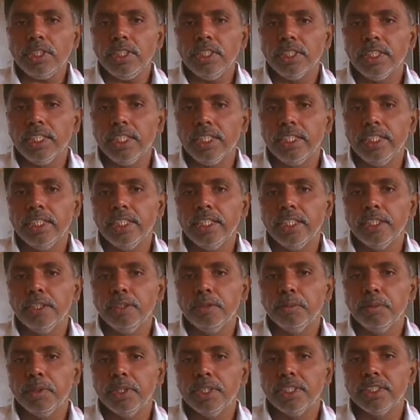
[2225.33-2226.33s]
1300
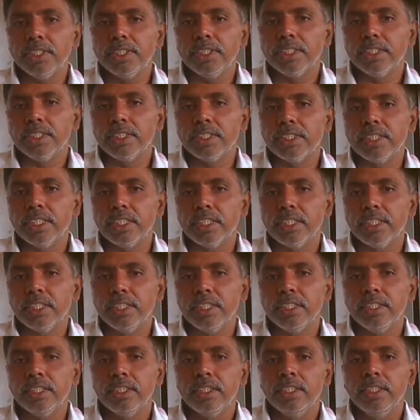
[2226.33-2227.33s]
minus
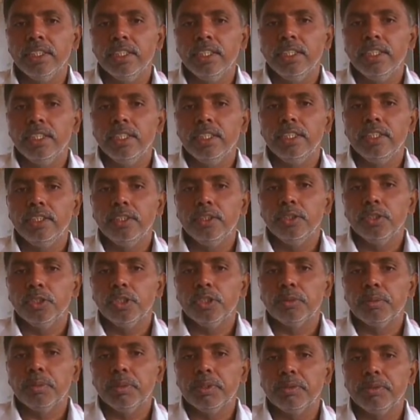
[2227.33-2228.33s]
600 into
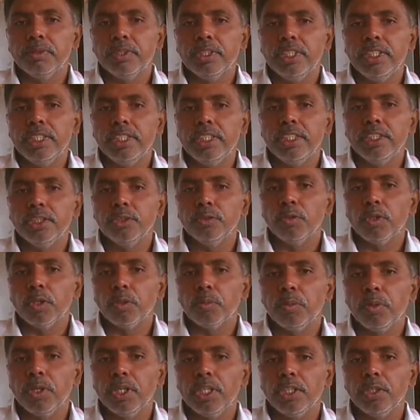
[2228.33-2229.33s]
specific heat is
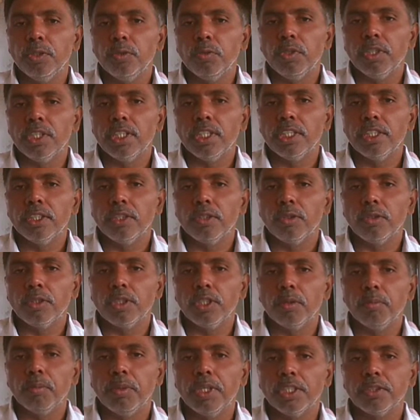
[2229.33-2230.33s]
1.1 and total
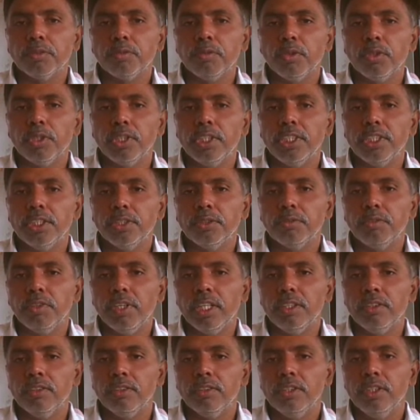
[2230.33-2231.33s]
mass flow rate is
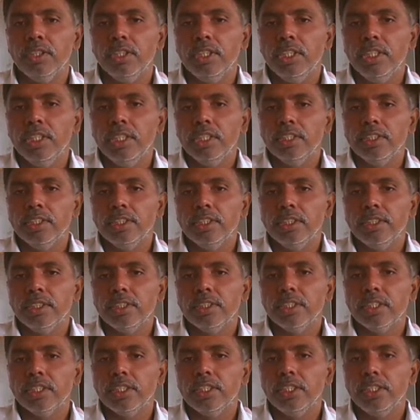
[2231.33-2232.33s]
5. This is
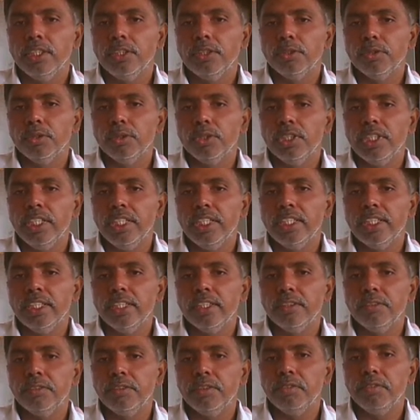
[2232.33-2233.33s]
the
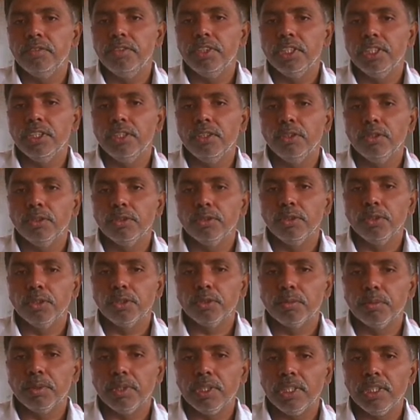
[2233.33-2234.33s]
3850
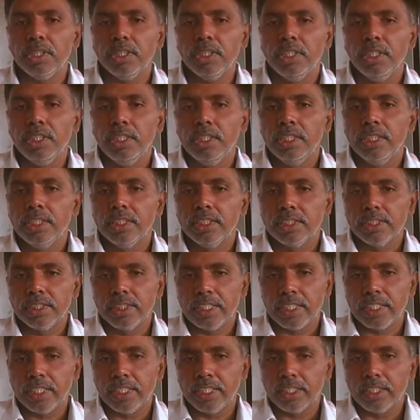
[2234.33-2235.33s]
kilojoules per
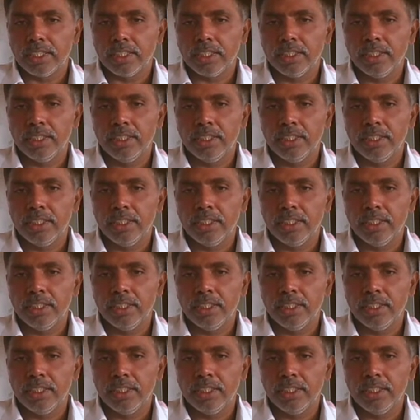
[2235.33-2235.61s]
second.